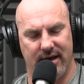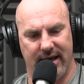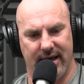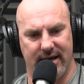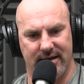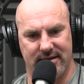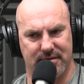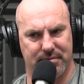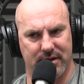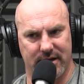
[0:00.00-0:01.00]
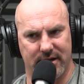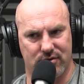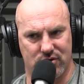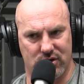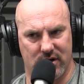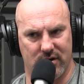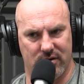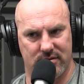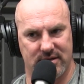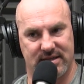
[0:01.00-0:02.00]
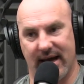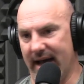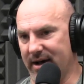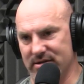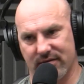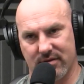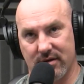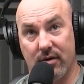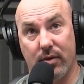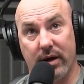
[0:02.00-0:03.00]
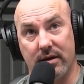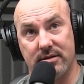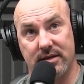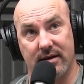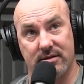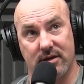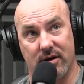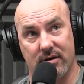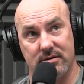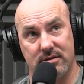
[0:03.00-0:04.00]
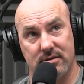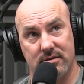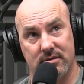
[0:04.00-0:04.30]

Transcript: and it's a political show. It's not House of. Oh wait, is it House of Cards?